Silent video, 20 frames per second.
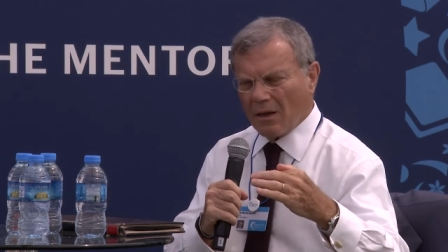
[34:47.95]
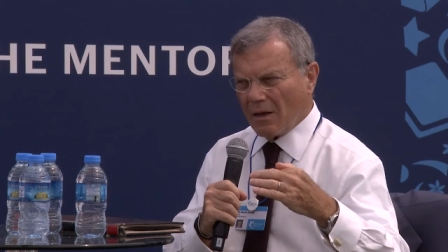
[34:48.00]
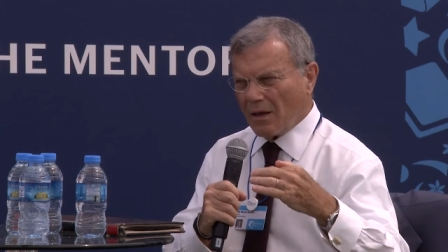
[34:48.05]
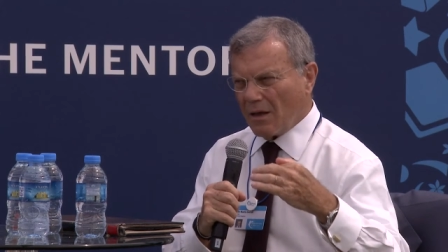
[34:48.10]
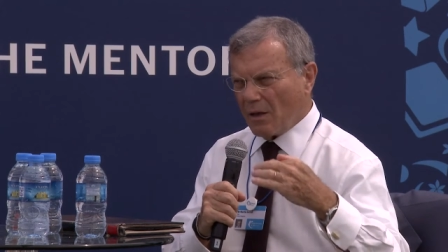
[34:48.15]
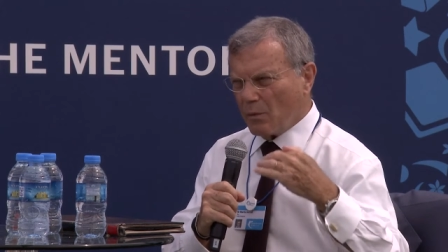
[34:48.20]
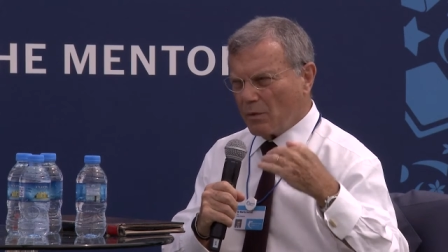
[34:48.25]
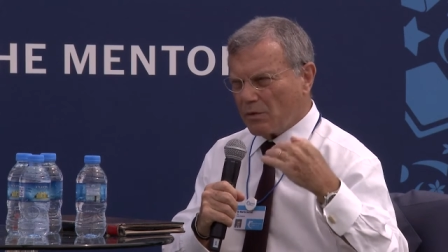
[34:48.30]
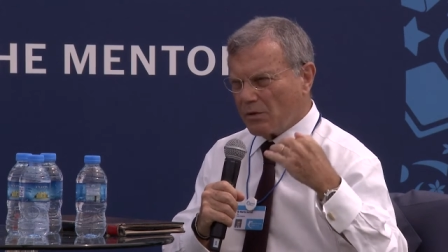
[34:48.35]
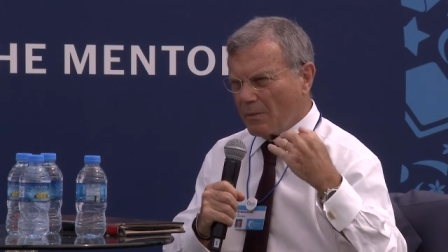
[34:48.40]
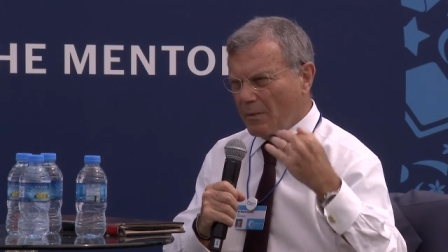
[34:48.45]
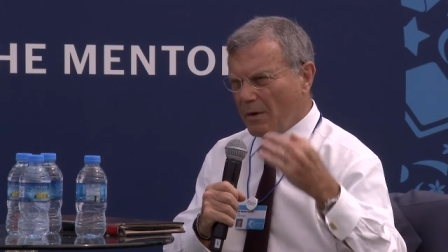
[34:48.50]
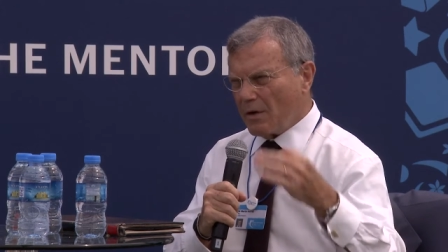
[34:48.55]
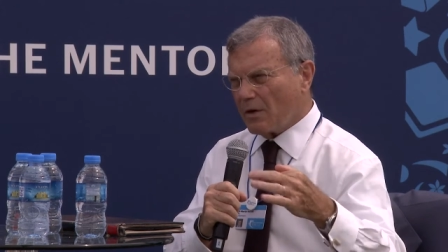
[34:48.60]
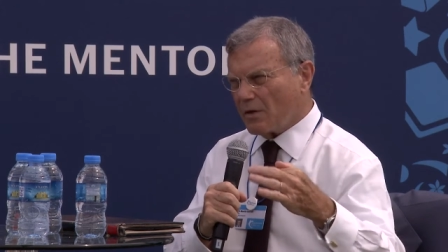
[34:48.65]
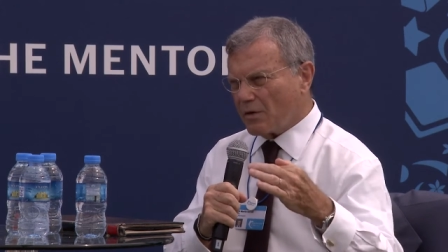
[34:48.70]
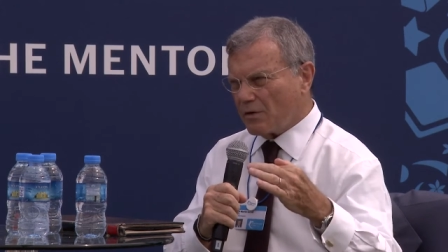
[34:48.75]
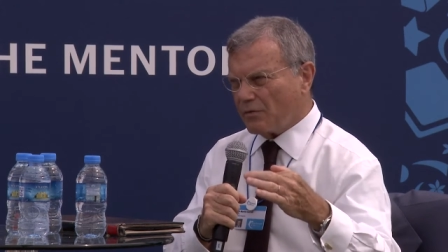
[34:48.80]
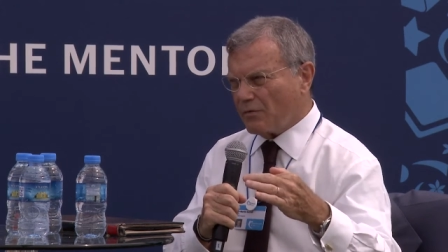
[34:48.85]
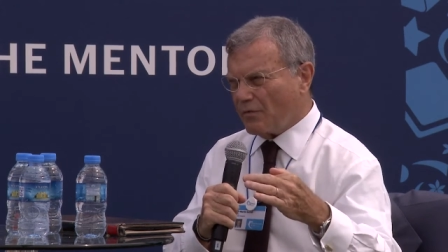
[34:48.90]
it was
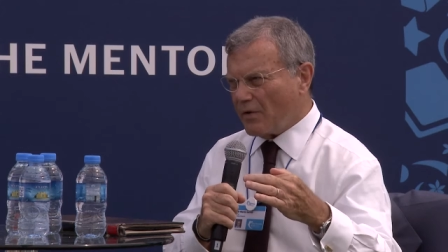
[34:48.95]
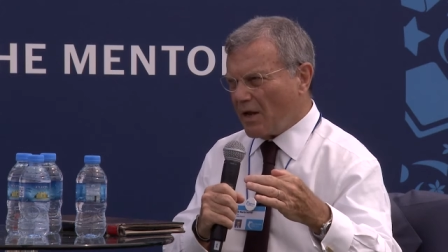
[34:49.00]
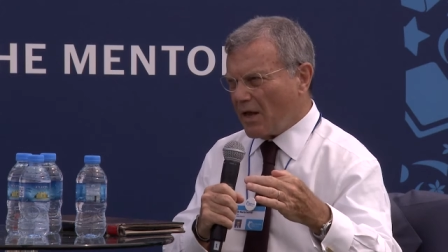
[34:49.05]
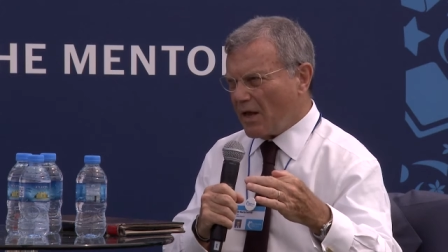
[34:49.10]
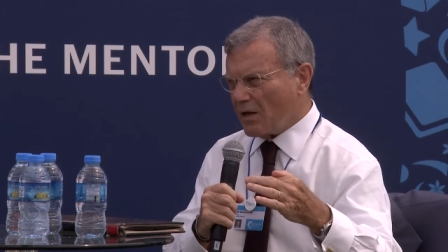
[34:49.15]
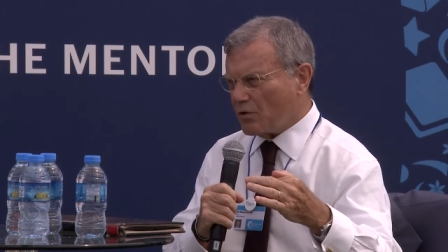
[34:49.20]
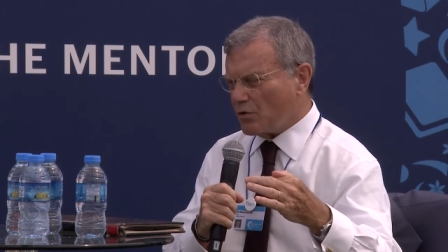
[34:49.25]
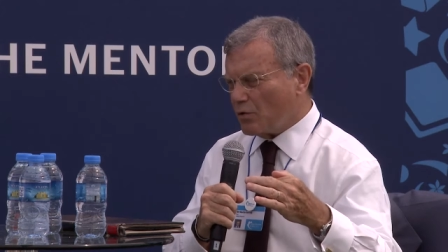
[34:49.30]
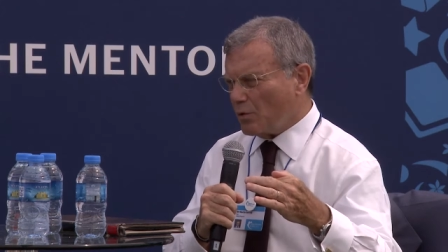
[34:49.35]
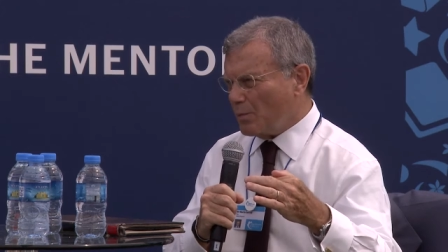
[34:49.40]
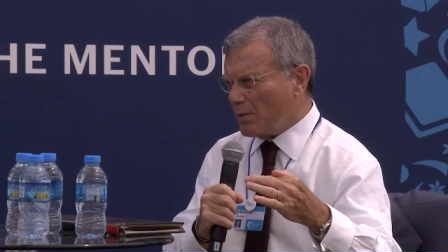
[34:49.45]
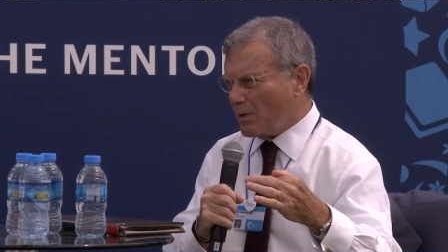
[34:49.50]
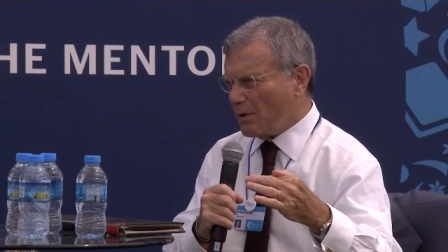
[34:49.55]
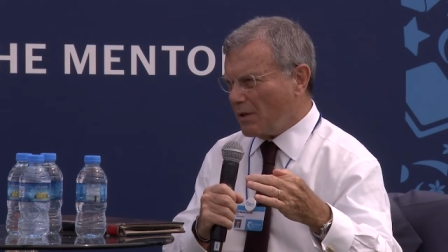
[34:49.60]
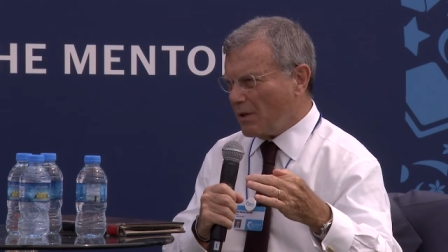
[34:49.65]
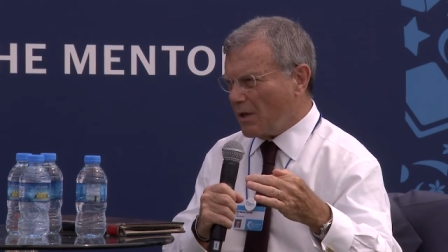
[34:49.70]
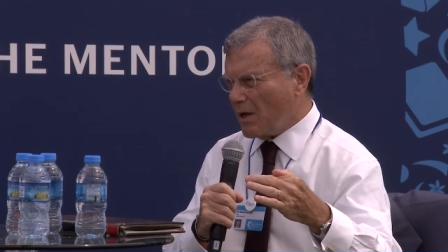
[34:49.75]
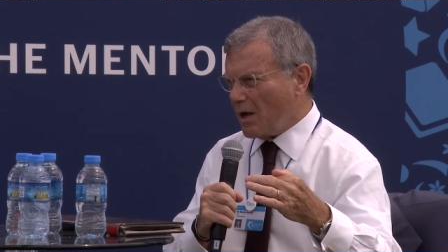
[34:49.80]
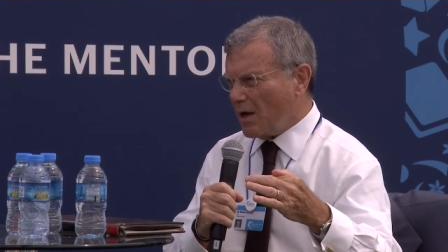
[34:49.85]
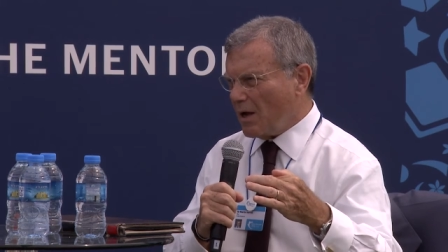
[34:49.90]
America's financial
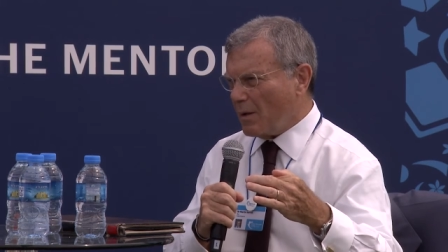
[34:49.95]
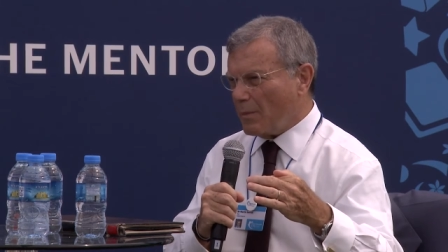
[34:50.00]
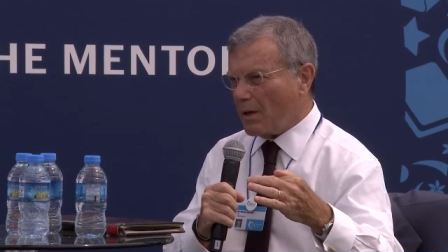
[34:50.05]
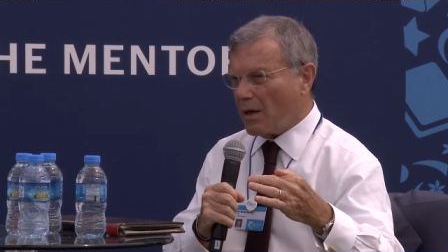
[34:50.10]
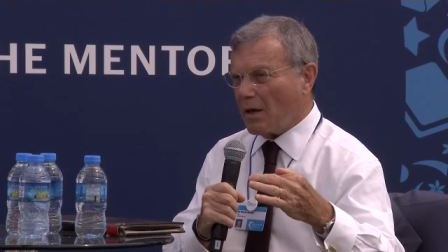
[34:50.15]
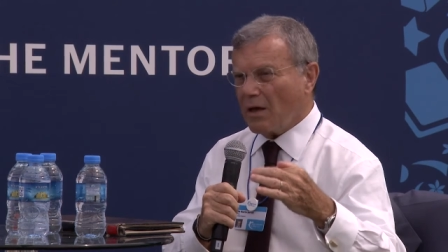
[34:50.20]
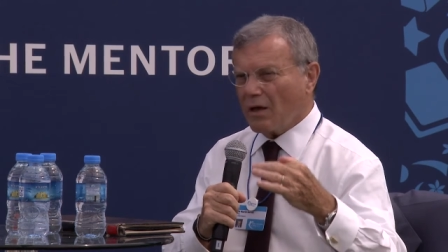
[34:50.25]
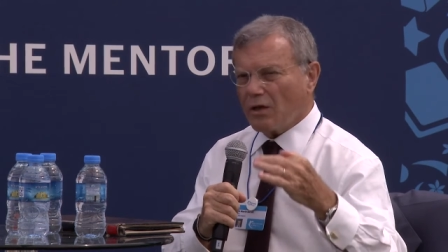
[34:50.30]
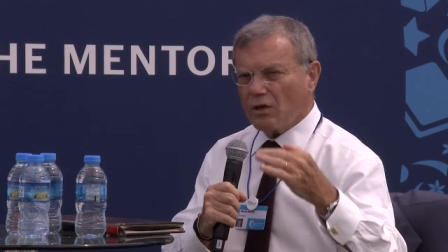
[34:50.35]
Pearl Harbor.